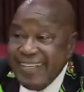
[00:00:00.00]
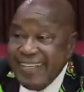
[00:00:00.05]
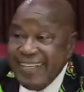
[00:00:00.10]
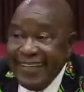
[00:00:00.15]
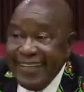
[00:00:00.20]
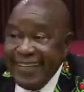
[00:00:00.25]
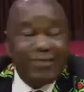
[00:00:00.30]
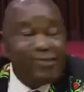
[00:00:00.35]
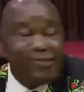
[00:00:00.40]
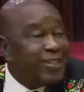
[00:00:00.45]

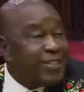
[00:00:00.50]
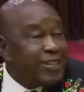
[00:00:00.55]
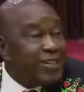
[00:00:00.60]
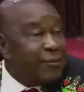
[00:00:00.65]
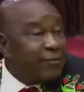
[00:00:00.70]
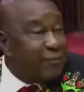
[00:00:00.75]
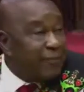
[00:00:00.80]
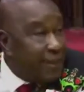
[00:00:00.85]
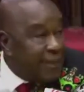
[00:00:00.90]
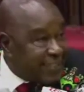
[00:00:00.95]
It was
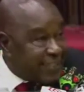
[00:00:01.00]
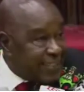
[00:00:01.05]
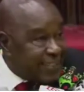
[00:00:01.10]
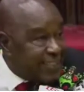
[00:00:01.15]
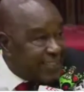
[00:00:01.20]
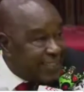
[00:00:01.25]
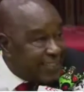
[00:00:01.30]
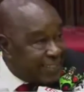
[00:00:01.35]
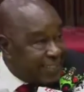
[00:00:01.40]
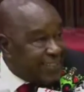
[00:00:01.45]
a farce
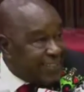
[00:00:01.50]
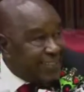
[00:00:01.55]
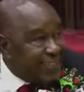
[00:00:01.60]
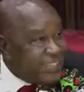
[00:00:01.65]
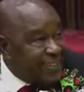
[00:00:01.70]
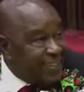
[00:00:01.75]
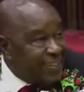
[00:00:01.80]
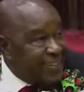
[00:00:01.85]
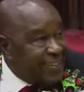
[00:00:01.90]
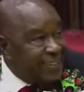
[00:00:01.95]
indeed.
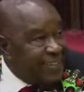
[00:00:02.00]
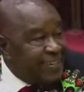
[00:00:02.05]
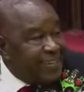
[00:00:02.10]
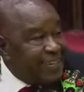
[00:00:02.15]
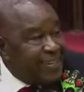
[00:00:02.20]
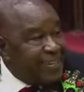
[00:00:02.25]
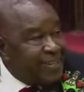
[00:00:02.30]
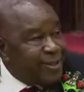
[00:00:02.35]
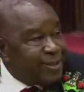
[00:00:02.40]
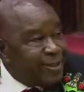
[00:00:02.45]

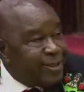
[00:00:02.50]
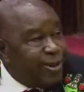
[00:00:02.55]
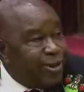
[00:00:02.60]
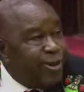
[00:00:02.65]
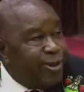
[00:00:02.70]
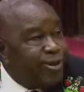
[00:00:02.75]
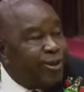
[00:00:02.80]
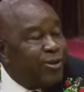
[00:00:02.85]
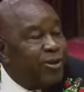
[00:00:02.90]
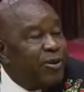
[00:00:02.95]

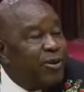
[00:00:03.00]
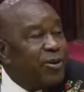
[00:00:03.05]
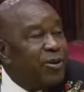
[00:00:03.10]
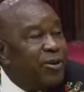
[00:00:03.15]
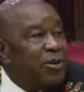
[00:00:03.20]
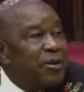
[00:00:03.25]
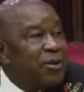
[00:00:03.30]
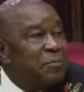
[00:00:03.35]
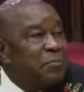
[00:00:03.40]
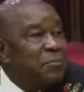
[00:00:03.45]
So
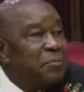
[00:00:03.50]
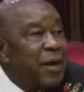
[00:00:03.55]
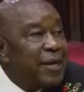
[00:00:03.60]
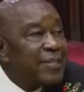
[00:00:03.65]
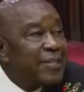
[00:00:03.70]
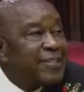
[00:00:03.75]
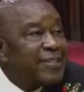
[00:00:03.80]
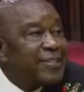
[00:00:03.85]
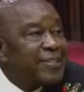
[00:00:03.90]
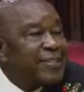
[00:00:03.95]

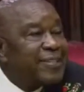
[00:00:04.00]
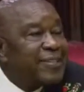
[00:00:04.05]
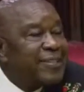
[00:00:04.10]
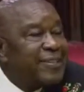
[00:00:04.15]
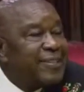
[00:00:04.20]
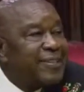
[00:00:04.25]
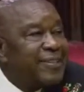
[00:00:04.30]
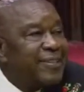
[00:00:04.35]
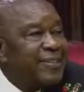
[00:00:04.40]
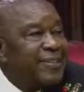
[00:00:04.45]
Marx
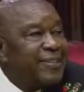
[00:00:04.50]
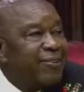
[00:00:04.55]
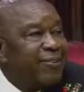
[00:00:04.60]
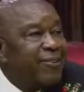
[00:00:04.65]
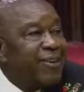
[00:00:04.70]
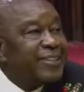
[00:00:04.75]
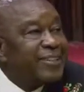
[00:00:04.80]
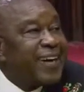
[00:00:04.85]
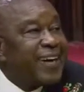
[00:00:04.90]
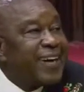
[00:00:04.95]

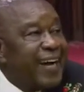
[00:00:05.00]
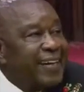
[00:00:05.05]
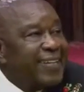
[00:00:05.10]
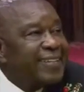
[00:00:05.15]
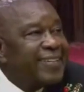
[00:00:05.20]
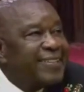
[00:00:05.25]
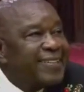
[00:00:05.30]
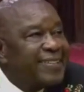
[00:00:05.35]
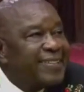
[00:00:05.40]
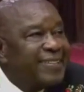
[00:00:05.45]
was
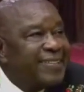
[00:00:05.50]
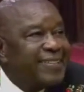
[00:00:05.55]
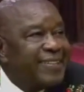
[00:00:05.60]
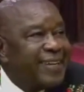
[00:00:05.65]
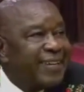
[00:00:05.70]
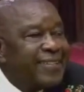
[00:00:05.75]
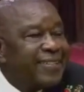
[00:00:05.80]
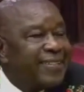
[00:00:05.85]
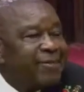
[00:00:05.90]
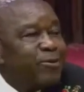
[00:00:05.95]
right
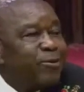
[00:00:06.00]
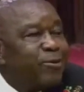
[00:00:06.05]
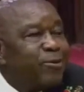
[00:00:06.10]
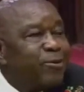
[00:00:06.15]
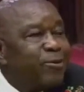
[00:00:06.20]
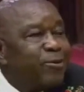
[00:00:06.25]
that